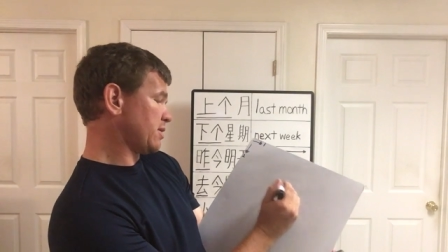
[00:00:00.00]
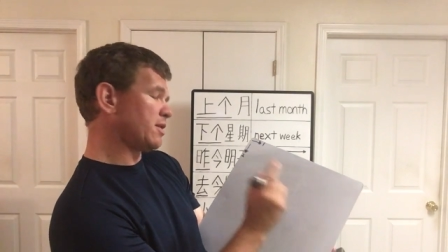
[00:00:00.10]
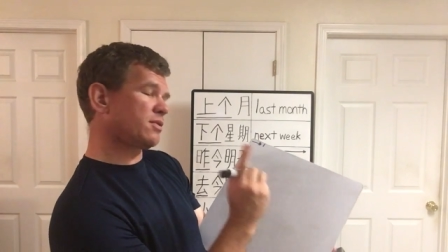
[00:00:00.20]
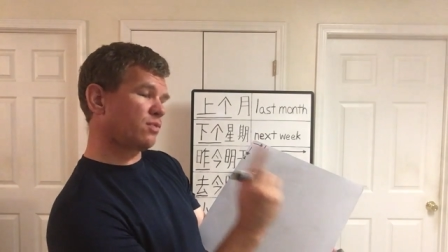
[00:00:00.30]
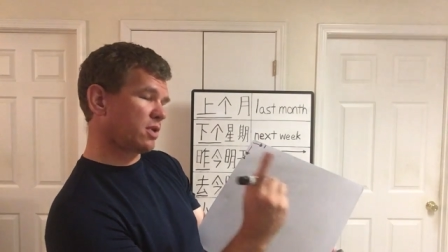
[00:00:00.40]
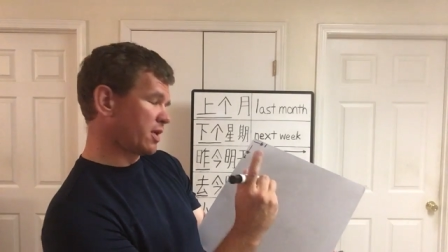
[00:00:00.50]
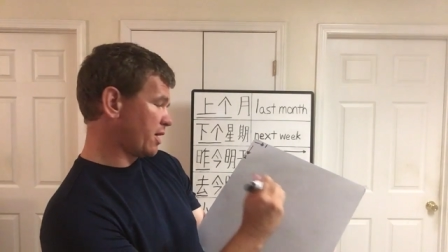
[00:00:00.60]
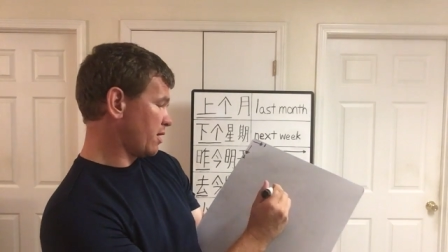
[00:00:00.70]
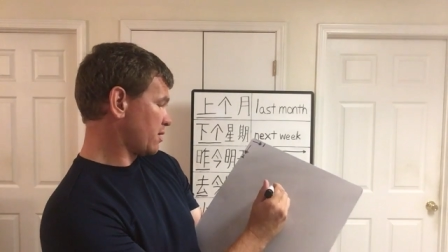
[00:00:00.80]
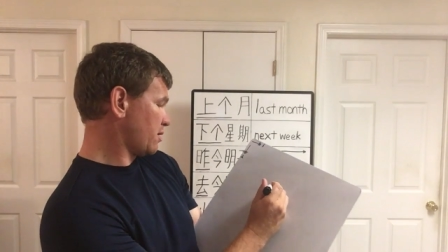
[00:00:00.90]
It's one
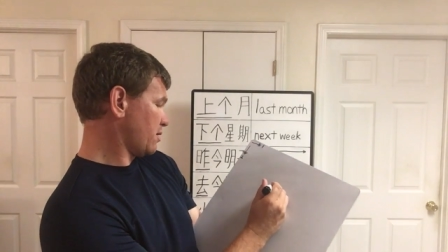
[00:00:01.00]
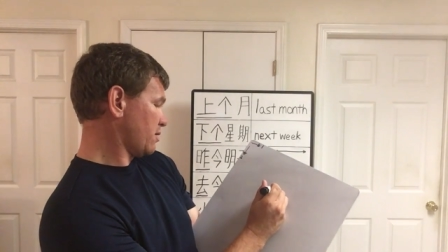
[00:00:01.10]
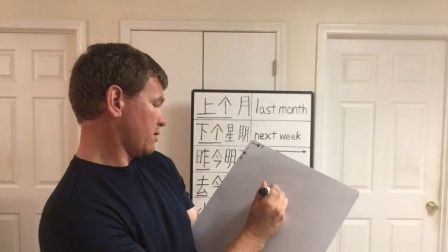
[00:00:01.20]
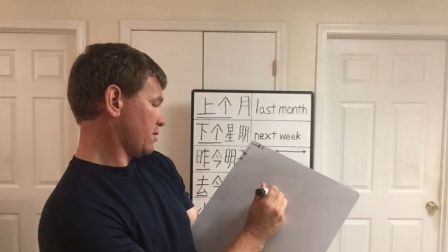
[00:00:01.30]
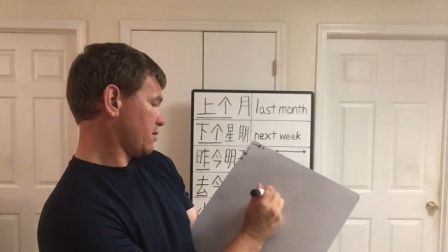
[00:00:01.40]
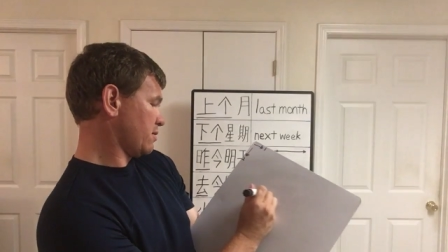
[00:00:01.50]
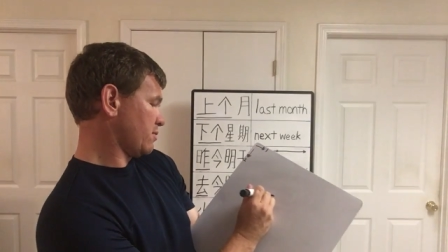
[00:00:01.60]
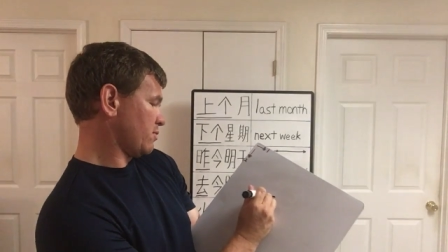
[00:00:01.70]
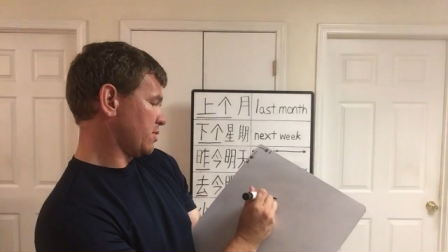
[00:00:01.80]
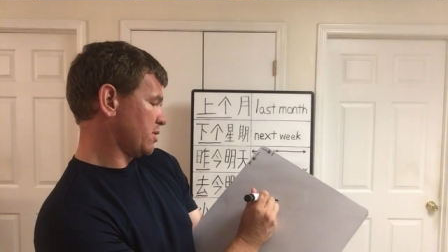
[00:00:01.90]
character,
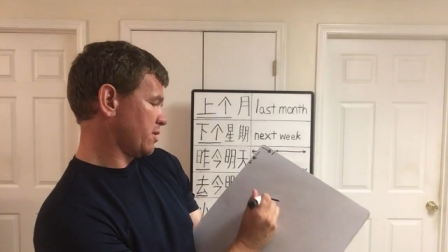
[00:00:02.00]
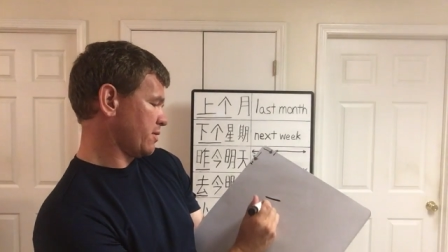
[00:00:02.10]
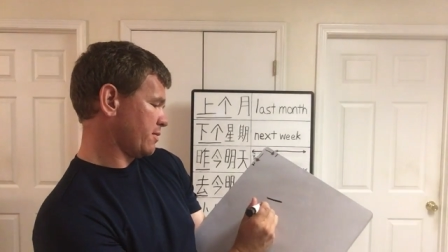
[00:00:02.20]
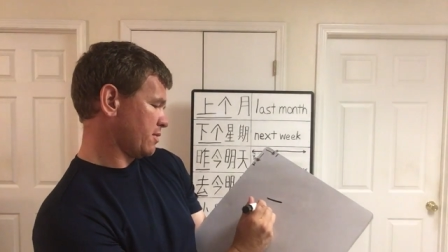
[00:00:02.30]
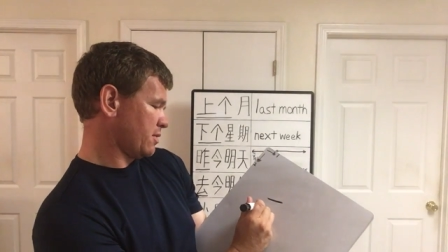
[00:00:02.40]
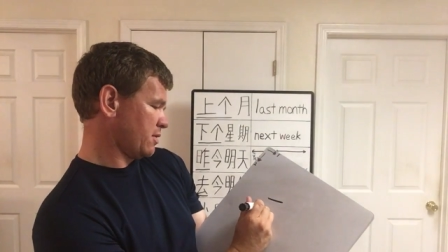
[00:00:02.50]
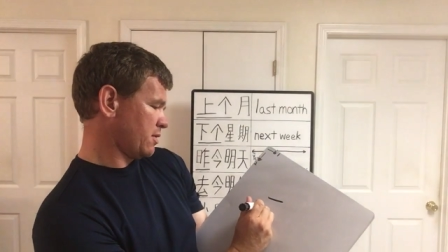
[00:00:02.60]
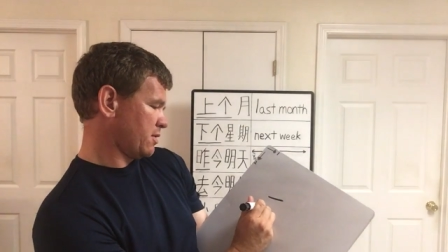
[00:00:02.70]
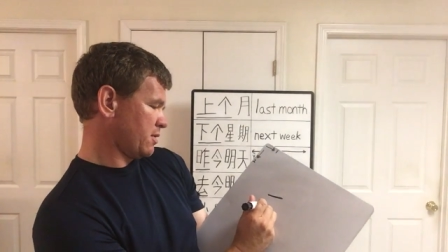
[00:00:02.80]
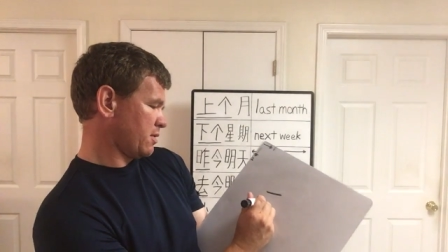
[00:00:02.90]
one,
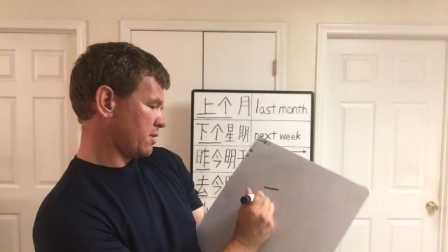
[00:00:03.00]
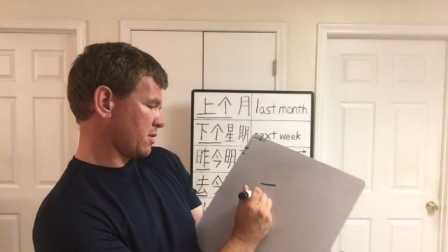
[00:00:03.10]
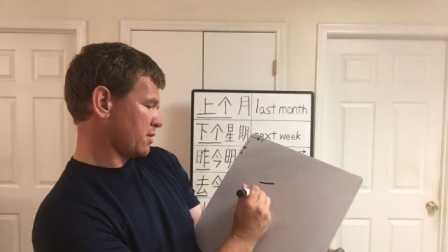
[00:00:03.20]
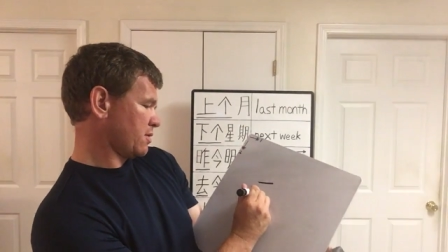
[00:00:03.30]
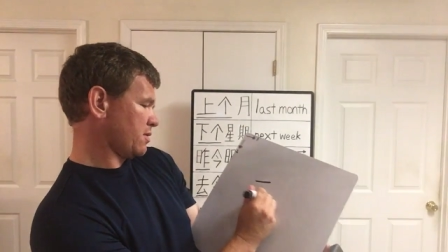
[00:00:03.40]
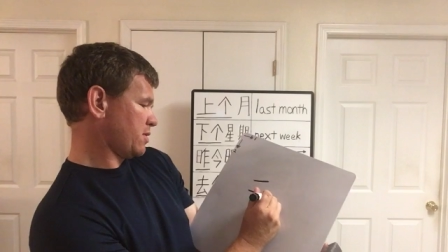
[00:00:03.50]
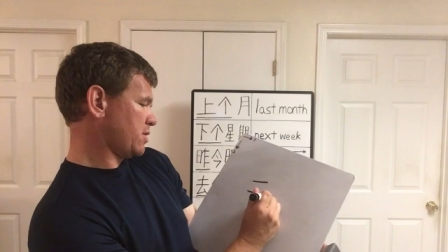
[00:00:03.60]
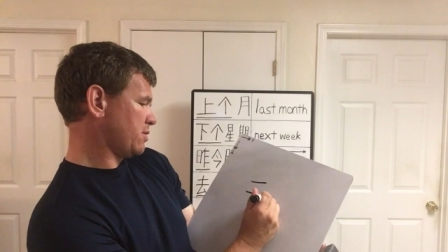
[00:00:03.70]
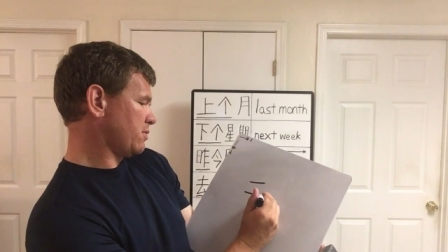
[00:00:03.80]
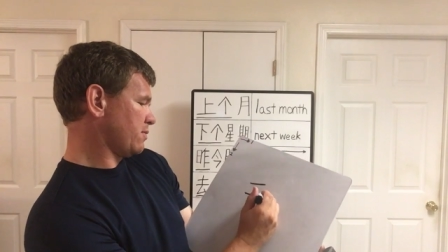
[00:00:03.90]

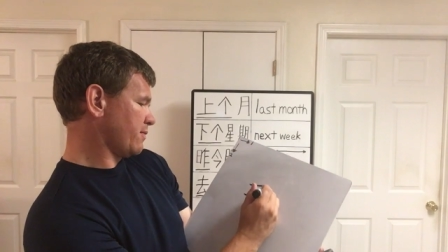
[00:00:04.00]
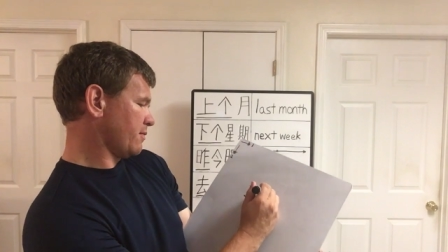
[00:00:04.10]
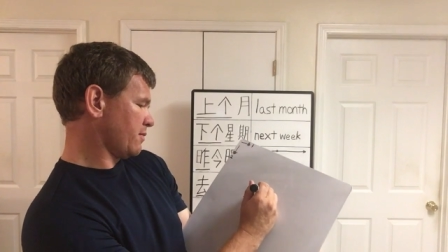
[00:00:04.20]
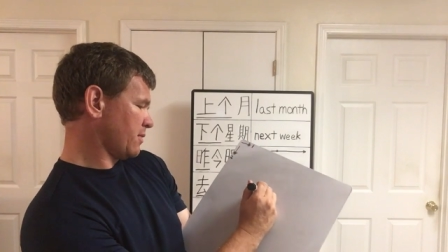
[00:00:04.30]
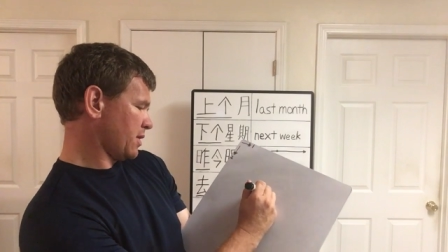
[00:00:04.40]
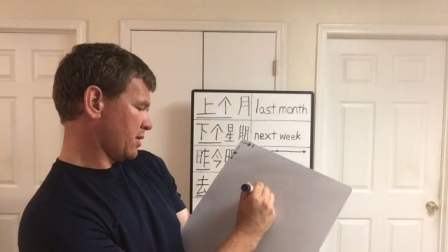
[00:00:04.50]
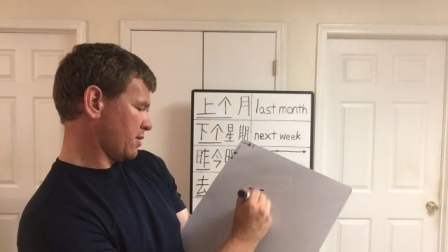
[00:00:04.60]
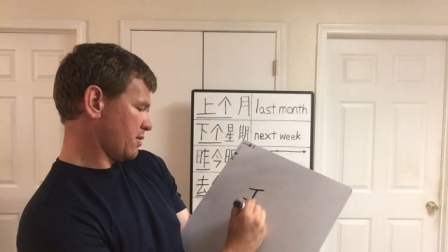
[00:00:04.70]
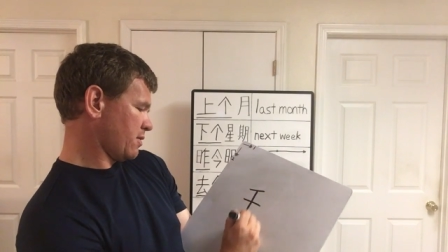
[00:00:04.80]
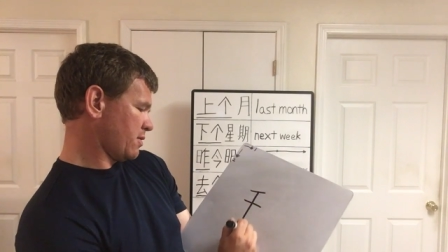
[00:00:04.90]
two,
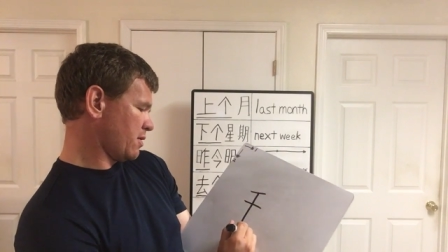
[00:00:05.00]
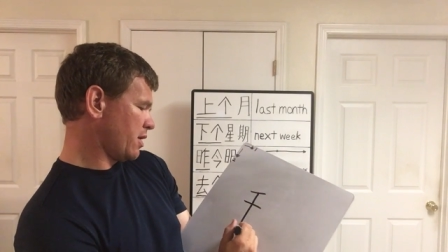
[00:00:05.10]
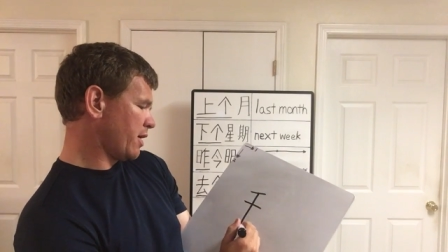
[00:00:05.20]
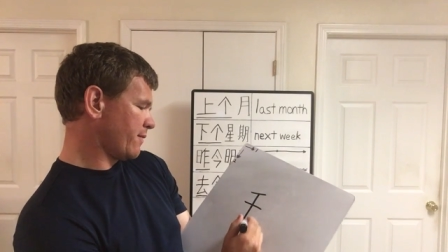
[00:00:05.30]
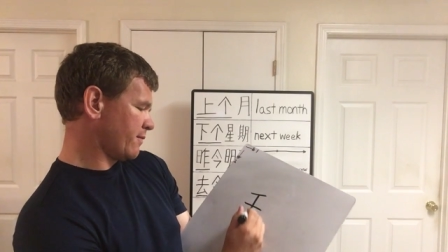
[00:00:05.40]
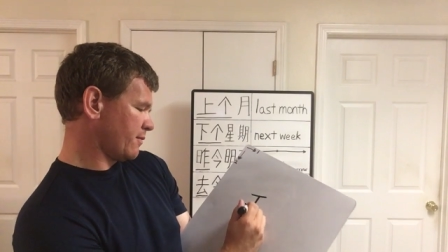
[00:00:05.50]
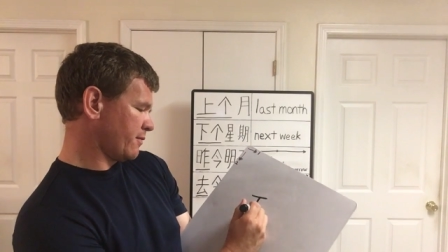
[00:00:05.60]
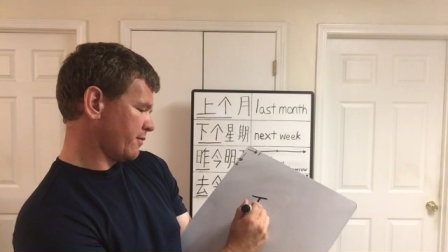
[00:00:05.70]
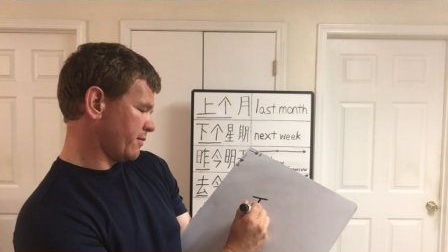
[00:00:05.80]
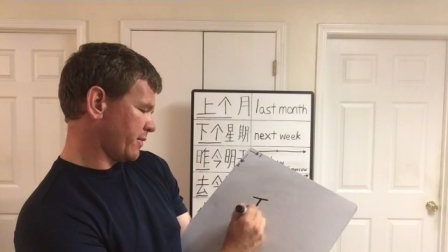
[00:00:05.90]
three,
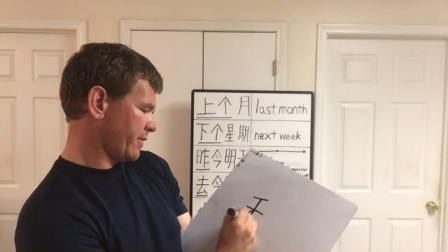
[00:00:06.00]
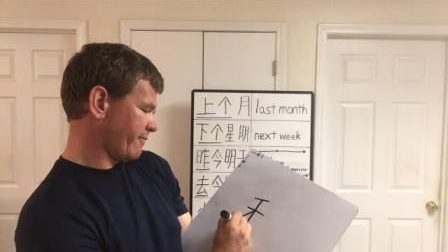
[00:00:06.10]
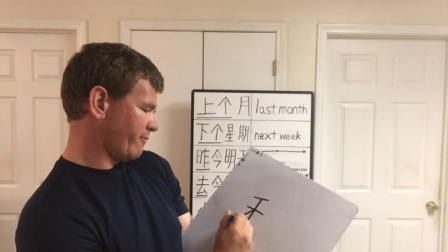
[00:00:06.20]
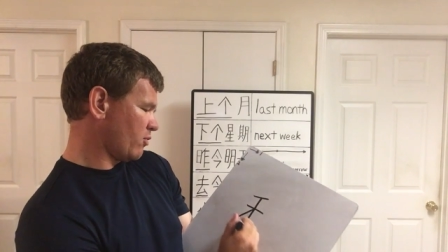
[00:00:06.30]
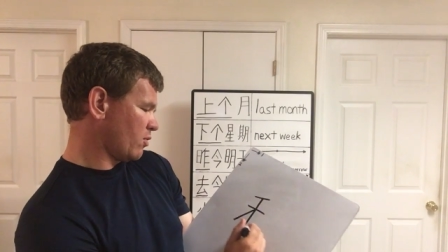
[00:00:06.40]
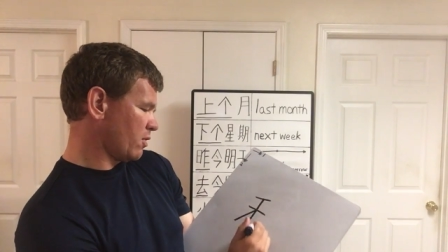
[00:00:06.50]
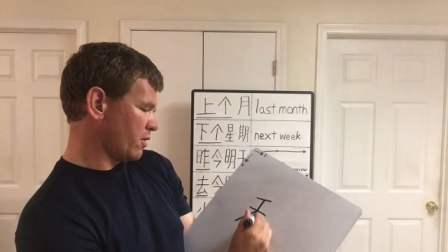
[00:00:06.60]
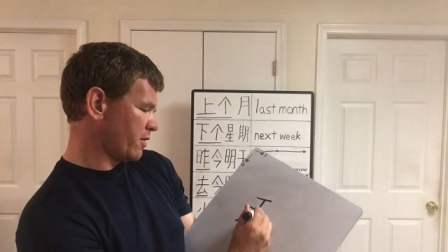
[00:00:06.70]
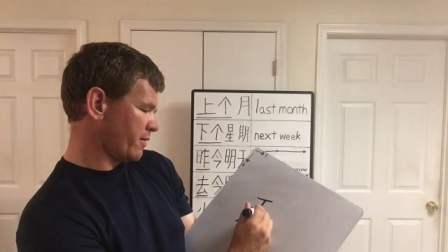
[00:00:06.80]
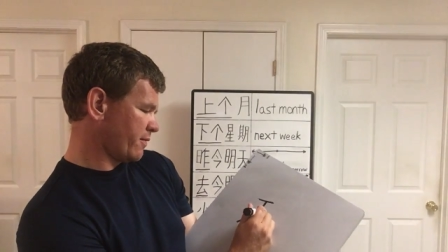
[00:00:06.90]

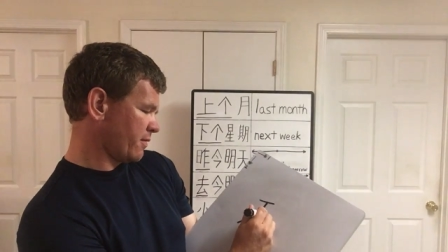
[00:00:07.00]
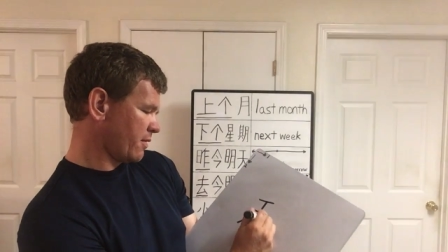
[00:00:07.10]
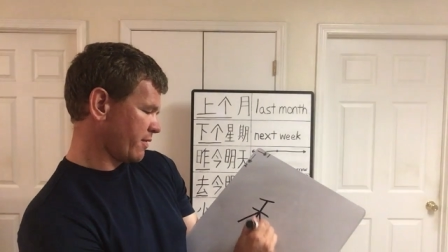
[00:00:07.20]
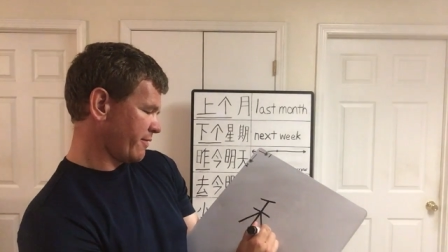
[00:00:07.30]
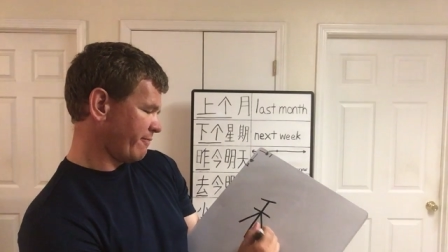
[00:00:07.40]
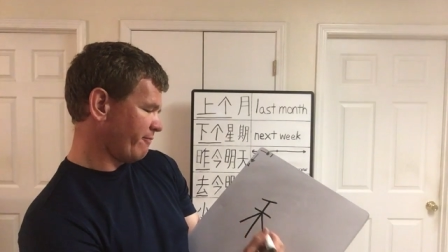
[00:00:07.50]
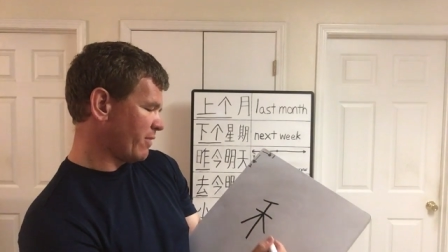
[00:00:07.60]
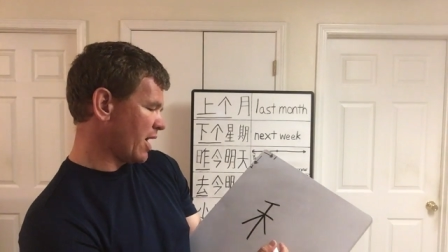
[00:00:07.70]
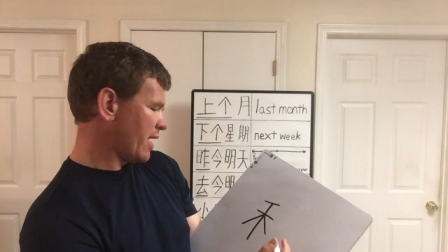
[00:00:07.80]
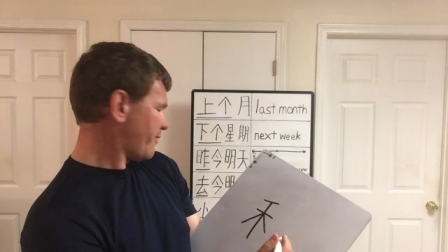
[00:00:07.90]
four,
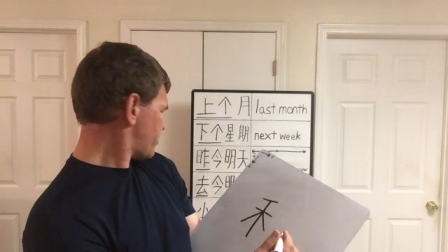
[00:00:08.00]
five,